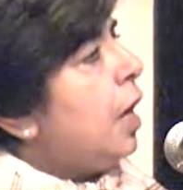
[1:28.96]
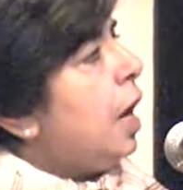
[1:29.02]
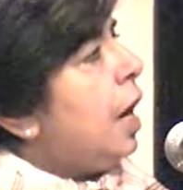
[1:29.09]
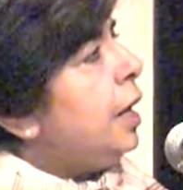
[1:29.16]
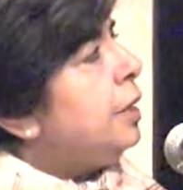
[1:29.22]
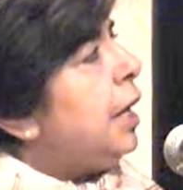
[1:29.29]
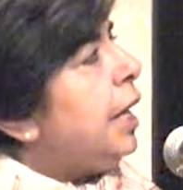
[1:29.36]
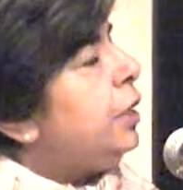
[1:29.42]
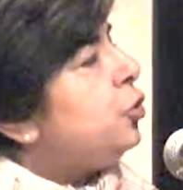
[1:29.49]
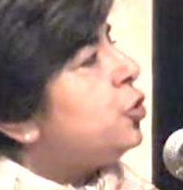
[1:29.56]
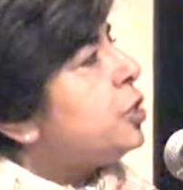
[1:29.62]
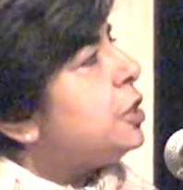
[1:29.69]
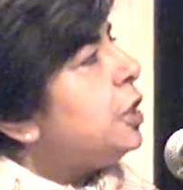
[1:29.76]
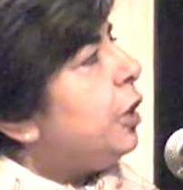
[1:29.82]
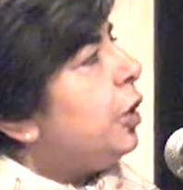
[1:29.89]
I'd like to
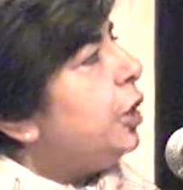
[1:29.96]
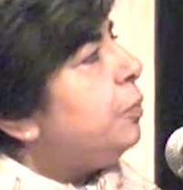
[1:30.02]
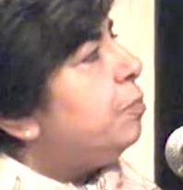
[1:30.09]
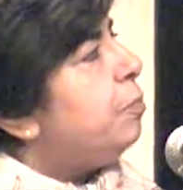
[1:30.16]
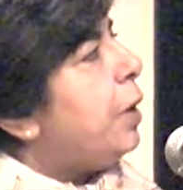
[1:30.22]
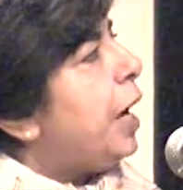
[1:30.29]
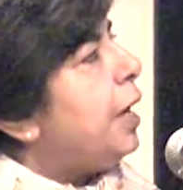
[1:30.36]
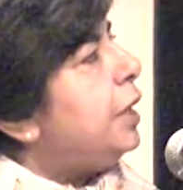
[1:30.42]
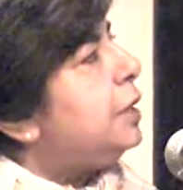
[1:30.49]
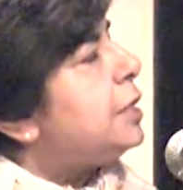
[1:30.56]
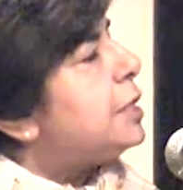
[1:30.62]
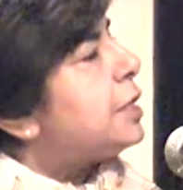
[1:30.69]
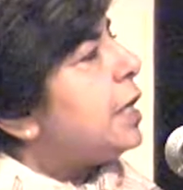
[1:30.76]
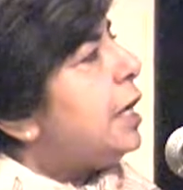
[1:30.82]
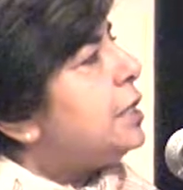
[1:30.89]
start by
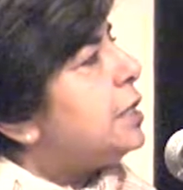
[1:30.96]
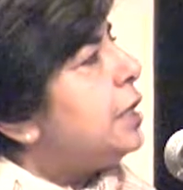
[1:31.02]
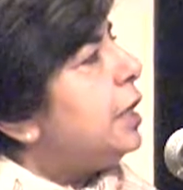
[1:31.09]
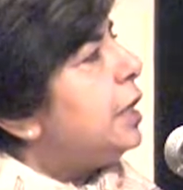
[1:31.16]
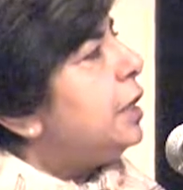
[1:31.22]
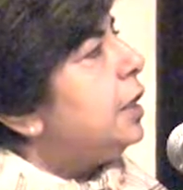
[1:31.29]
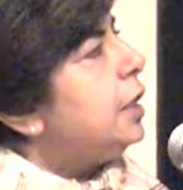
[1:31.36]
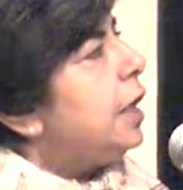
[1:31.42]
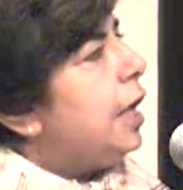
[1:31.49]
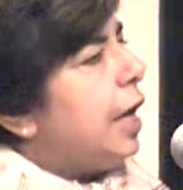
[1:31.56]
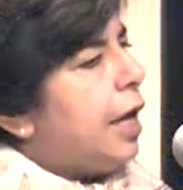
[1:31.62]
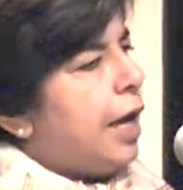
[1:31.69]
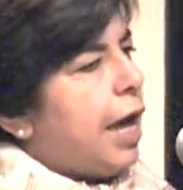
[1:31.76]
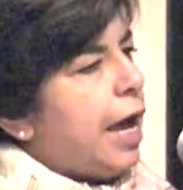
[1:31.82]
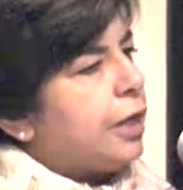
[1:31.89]
discussing
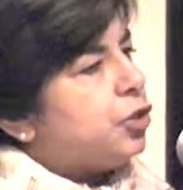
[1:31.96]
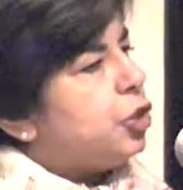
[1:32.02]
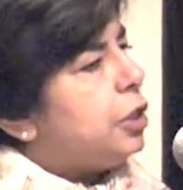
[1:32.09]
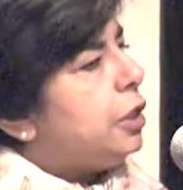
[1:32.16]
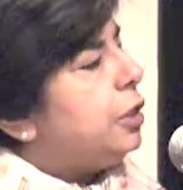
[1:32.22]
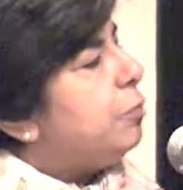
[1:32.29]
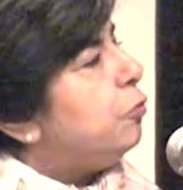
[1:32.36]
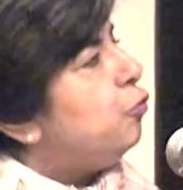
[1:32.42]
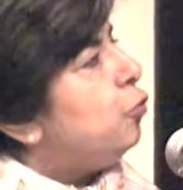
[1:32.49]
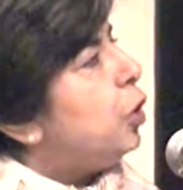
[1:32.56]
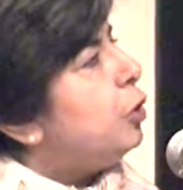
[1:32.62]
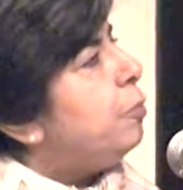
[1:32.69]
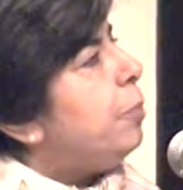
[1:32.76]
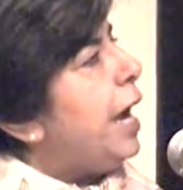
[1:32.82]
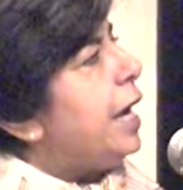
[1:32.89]
actually the
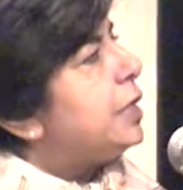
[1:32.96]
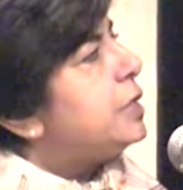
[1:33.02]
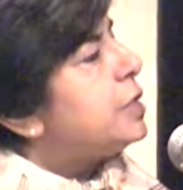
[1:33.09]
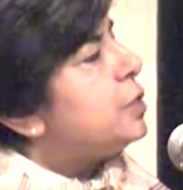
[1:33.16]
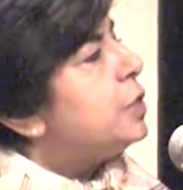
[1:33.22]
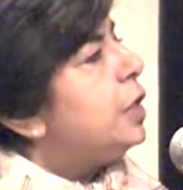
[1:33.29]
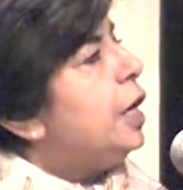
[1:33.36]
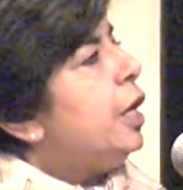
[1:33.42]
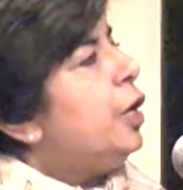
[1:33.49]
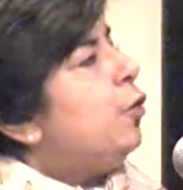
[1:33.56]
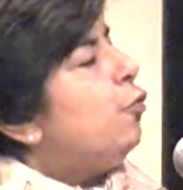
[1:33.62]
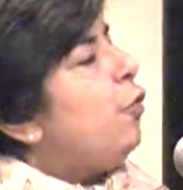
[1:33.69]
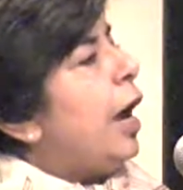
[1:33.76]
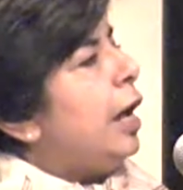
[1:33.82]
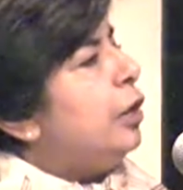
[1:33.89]
World Bank's
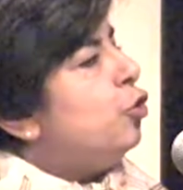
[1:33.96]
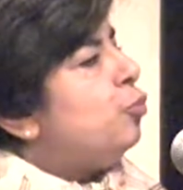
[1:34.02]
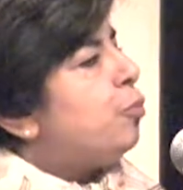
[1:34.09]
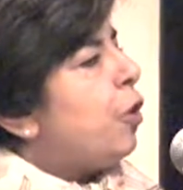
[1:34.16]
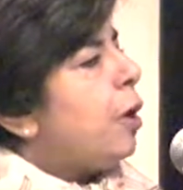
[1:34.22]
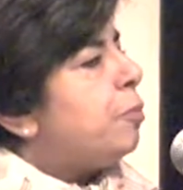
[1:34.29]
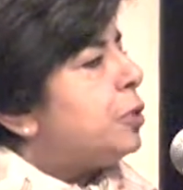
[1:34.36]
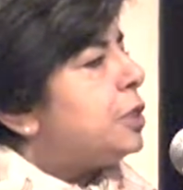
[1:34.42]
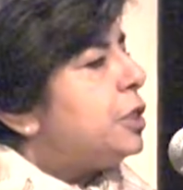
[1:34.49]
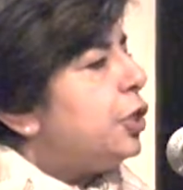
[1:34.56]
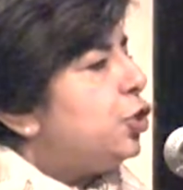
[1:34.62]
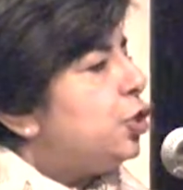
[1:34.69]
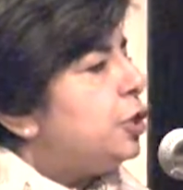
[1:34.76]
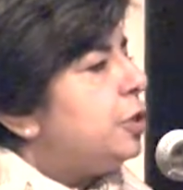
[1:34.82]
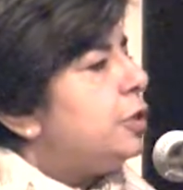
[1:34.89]
value
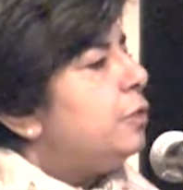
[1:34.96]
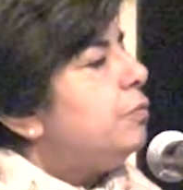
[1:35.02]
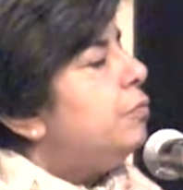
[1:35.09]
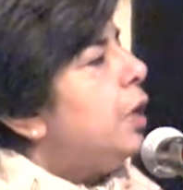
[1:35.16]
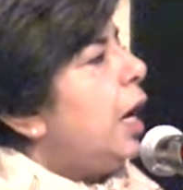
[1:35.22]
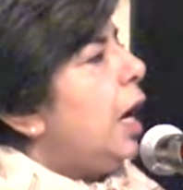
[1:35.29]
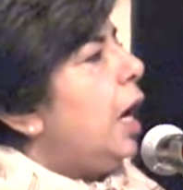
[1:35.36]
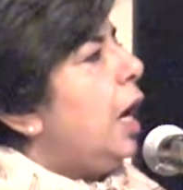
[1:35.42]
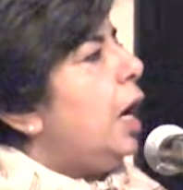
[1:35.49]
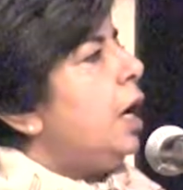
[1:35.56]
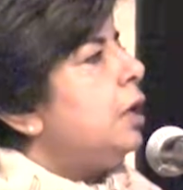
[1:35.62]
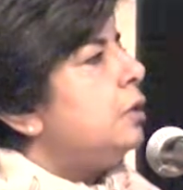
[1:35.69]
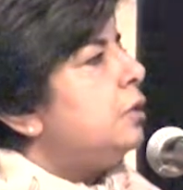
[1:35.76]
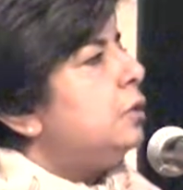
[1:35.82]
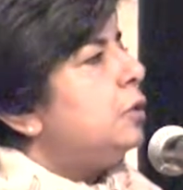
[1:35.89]
proposition.
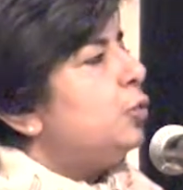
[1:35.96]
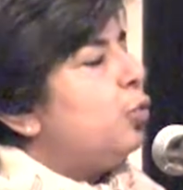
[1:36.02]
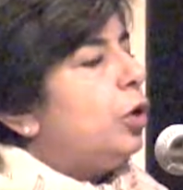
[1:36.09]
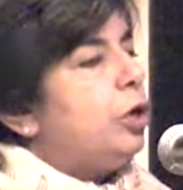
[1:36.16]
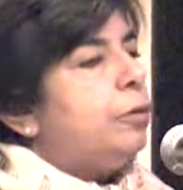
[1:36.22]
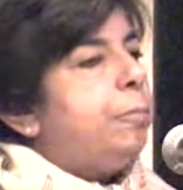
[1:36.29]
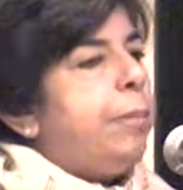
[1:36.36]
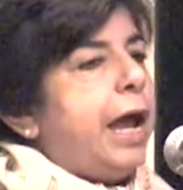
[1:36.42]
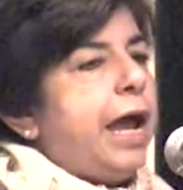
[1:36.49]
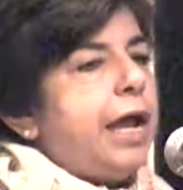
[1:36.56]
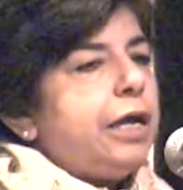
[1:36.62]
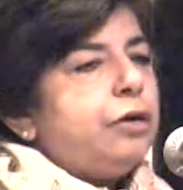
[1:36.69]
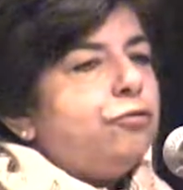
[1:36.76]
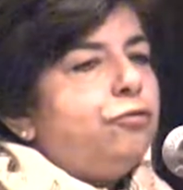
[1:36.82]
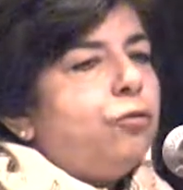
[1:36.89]
The World
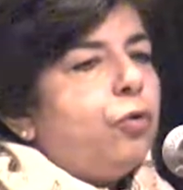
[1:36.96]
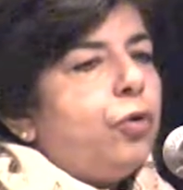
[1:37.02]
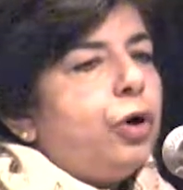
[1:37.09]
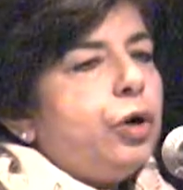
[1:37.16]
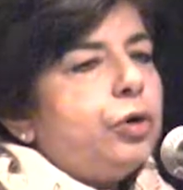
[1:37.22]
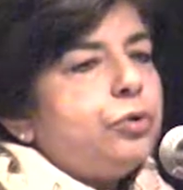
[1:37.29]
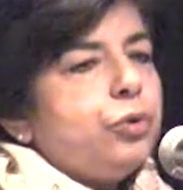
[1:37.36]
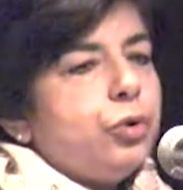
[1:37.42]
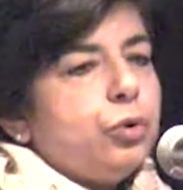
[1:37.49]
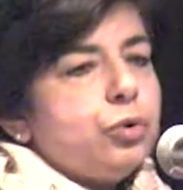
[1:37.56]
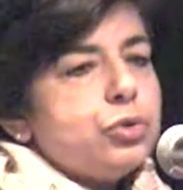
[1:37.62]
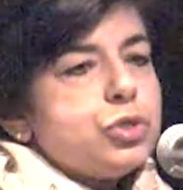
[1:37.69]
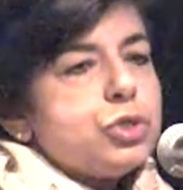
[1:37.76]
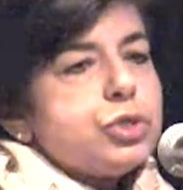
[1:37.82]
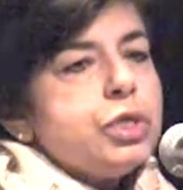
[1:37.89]
Bank, for
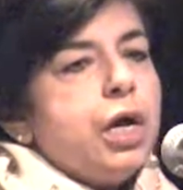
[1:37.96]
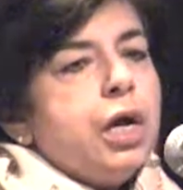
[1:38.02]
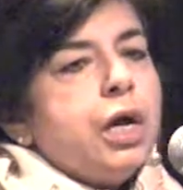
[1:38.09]
those